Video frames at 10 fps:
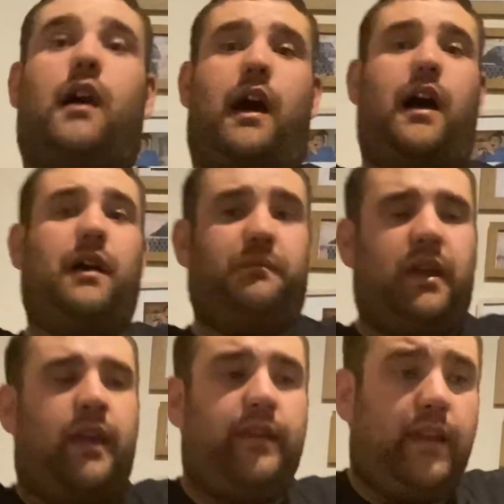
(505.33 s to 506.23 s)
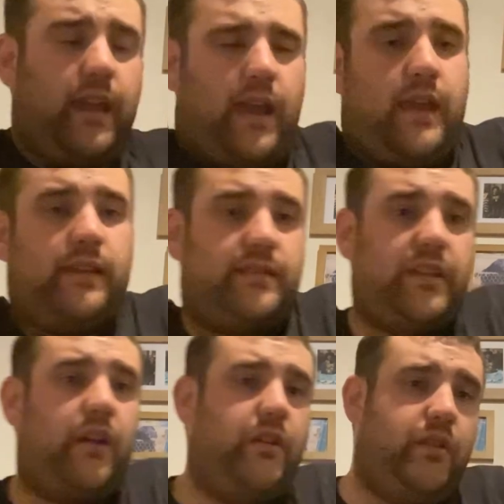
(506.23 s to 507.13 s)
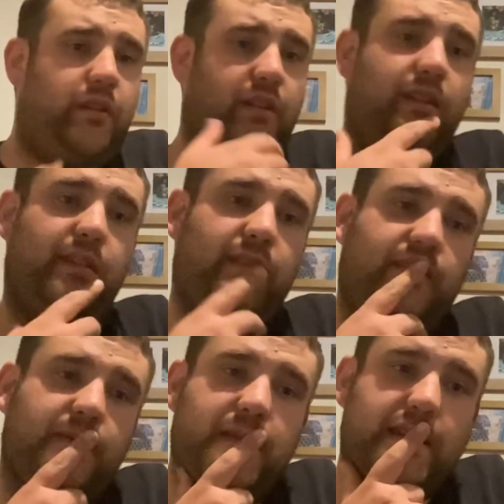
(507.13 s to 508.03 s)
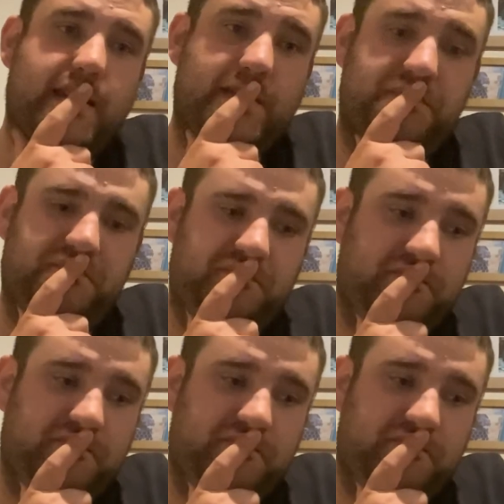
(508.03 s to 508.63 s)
um yeah. So um,